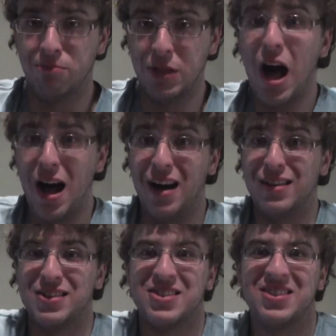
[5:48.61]

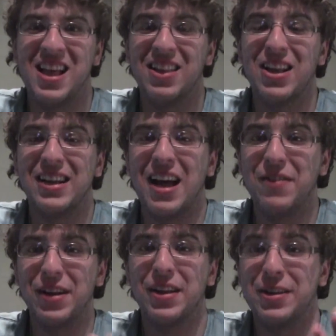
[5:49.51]
logs that like
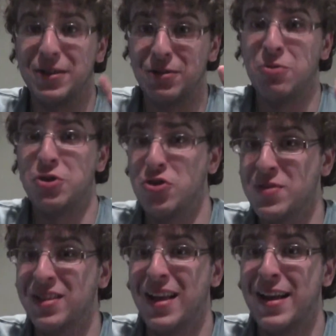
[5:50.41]
have a, like, you know,
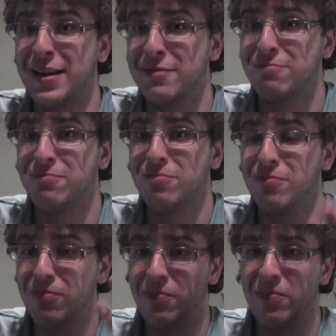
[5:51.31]
human like
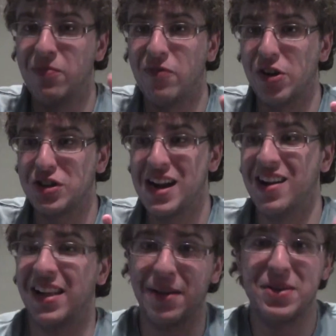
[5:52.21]

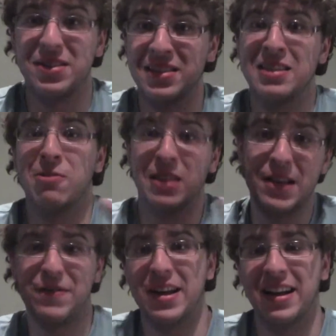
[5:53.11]
functionality. Like, I mean, they're
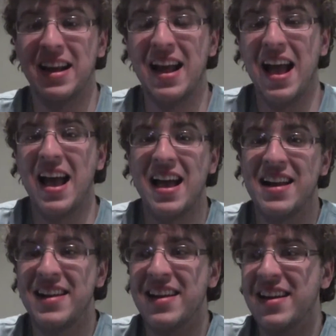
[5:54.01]
living,
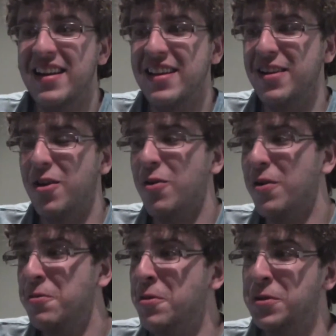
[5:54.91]
and you know,
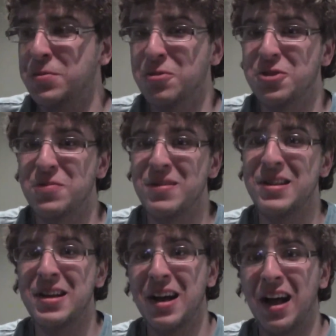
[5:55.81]
they're supposed to
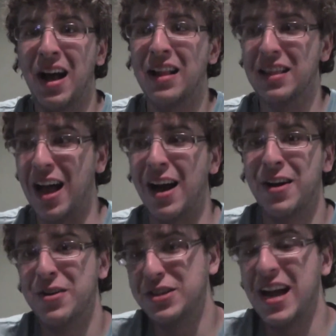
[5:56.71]
be
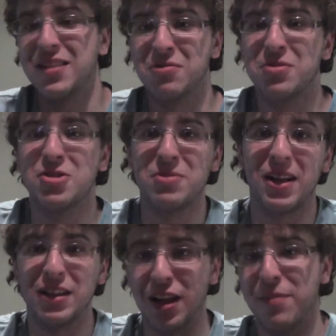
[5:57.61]
loggerjacks, which is supposed to
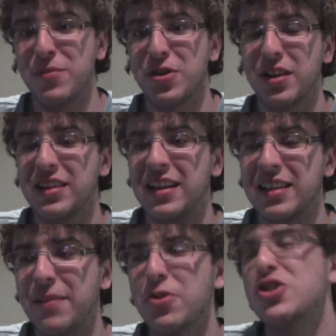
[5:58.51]
be like
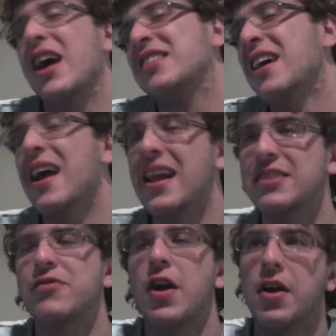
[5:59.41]
lumberjacks, and
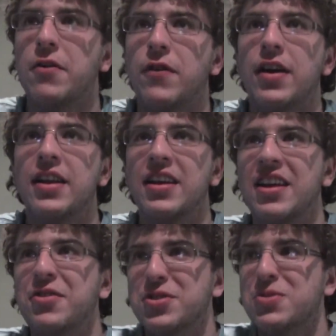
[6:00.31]
it's very funny,
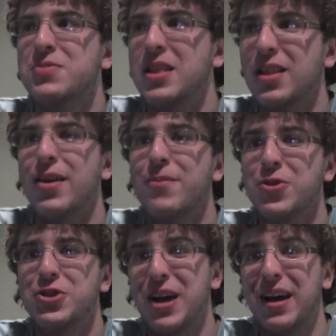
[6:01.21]
and they're supposed to be
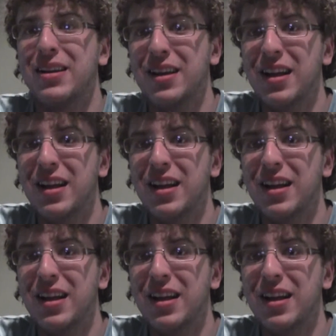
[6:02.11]
lumberjack